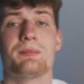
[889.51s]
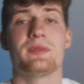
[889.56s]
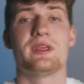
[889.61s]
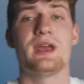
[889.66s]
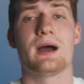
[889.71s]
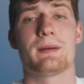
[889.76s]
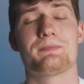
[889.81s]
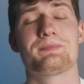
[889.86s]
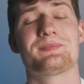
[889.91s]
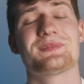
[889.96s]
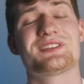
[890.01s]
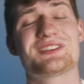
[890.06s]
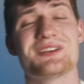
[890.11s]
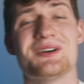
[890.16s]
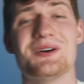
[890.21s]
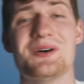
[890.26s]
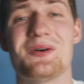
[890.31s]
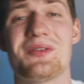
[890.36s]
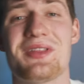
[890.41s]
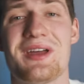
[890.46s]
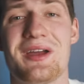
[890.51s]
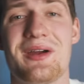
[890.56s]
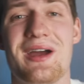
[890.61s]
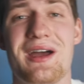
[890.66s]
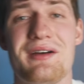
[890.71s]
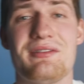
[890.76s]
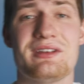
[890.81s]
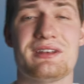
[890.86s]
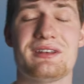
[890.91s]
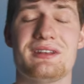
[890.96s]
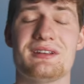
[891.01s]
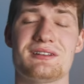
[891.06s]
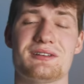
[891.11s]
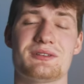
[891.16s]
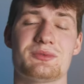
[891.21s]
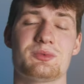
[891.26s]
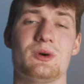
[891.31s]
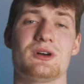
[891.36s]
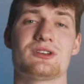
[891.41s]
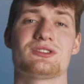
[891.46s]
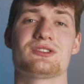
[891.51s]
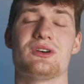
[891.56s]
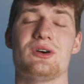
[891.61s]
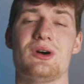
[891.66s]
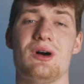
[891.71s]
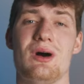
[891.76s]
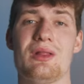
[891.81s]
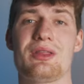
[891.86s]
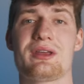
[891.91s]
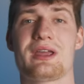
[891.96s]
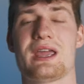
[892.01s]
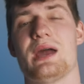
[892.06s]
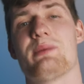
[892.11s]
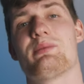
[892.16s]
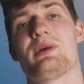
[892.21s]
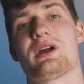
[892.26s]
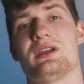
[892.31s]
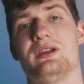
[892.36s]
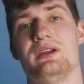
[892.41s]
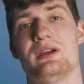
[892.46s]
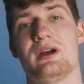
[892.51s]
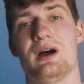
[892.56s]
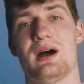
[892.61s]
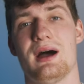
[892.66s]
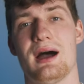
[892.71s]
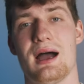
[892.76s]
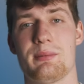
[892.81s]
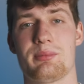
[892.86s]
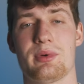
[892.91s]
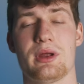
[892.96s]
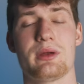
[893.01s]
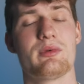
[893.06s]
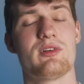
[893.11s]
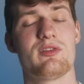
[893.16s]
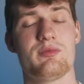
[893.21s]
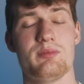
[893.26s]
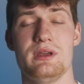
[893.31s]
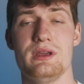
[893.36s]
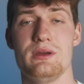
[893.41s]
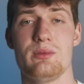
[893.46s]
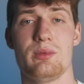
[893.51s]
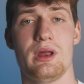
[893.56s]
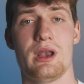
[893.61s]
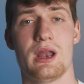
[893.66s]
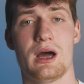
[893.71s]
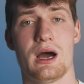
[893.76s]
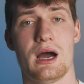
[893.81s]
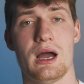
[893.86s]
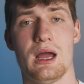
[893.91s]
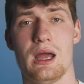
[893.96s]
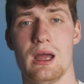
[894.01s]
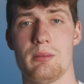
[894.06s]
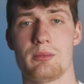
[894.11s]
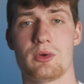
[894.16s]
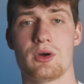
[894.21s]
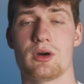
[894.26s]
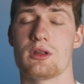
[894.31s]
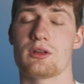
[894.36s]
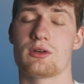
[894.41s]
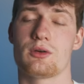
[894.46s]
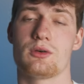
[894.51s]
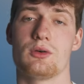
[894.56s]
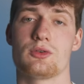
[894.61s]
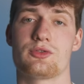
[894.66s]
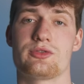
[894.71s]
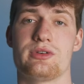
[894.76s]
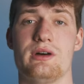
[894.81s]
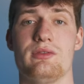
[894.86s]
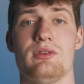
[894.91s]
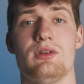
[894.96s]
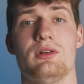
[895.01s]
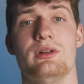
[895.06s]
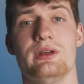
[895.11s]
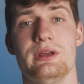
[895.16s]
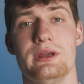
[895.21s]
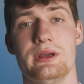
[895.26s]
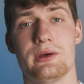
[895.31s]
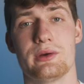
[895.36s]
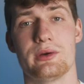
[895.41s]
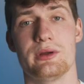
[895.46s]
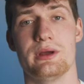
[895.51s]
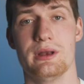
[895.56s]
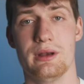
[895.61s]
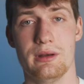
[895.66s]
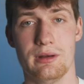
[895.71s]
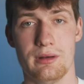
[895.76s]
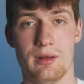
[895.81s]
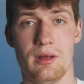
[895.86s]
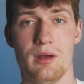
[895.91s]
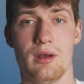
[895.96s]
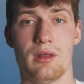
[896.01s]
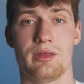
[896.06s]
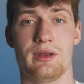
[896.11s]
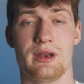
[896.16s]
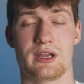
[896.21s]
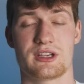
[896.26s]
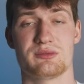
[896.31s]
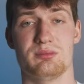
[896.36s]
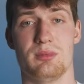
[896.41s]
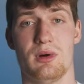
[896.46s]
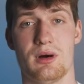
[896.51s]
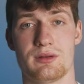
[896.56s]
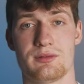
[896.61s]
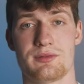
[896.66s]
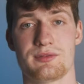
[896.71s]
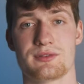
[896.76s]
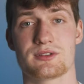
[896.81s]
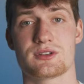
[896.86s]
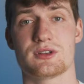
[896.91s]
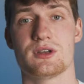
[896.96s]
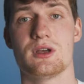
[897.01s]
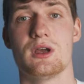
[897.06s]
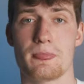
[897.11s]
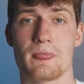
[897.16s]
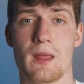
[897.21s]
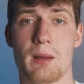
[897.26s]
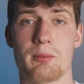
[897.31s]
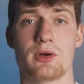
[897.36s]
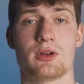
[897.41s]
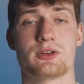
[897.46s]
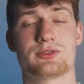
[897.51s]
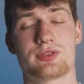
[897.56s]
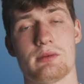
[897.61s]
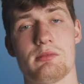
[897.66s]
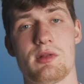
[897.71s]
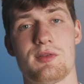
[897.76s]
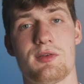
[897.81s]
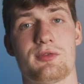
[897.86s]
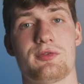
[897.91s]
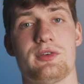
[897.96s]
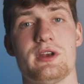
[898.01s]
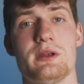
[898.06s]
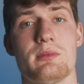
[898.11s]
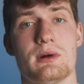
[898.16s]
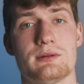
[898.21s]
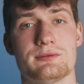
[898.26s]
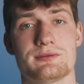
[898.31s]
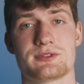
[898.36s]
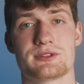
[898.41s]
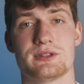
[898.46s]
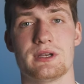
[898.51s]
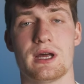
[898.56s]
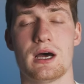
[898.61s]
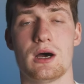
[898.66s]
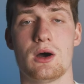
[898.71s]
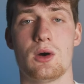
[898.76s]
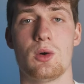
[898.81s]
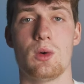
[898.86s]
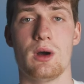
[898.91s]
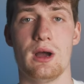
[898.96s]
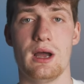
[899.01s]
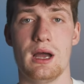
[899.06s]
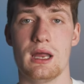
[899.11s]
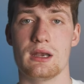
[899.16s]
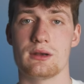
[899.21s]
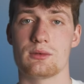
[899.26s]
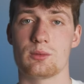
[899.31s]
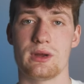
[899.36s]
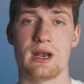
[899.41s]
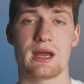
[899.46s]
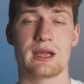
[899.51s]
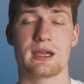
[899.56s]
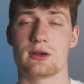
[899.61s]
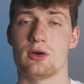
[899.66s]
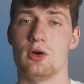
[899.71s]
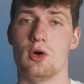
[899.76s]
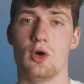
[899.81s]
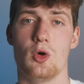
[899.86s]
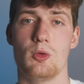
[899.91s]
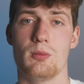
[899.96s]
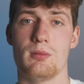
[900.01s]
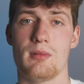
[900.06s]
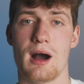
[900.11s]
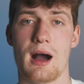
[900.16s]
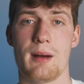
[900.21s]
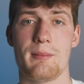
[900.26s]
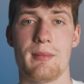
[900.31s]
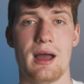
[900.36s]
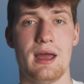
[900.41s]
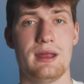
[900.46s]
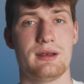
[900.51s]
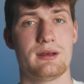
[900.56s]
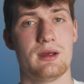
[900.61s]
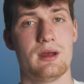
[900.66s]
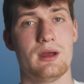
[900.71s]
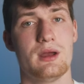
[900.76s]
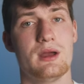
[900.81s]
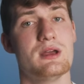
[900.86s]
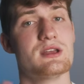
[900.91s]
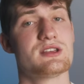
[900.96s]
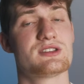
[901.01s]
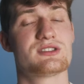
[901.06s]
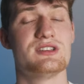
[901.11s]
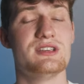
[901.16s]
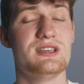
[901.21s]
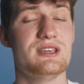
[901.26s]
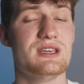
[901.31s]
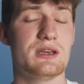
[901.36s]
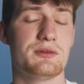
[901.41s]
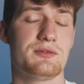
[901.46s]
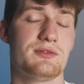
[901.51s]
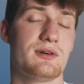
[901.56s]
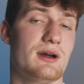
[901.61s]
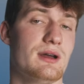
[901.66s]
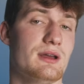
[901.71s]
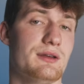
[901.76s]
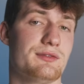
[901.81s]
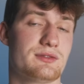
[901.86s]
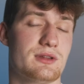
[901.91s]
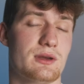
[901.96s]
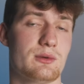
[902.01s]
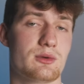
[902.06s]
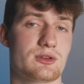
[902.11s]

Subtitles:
Yeah, so there you have it. This was all the camera gear I bring with me when I am gonna go travel here in the next months. I'm gonna travel for 3 months now, and when I get home, I might see if there